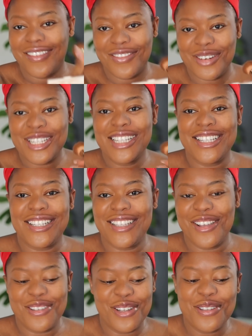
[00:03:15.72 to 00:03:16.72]
Francis is
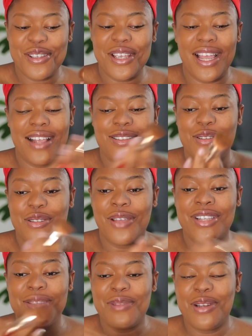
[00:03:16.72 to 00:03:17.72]
here, just so you guys know. So if
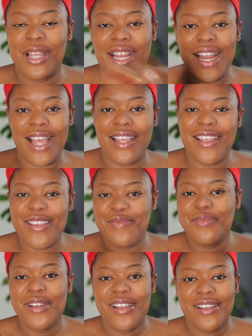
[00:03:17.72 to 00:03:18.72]
you see me looking at
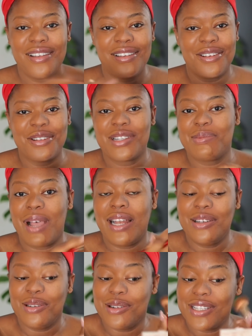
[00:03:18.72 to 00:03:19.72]
him or
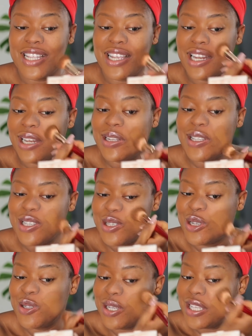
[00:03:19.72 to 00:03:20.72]
smiling or saying anything,
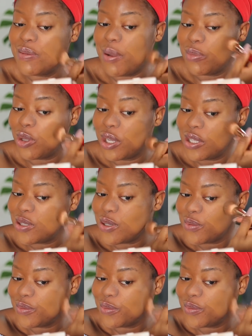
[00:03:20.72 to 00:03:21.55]
just know it's him I'm talking to.